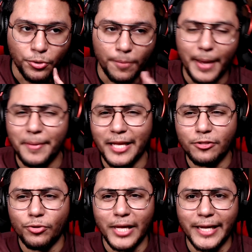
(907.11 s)
Maybe they do
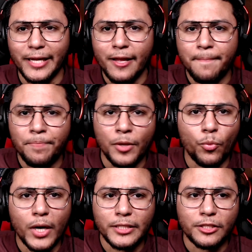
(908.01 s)
like
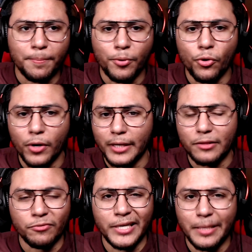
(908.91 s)
one support,
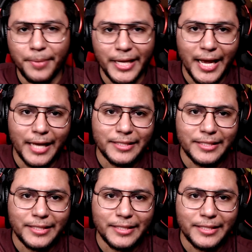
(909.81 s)
3 DPS,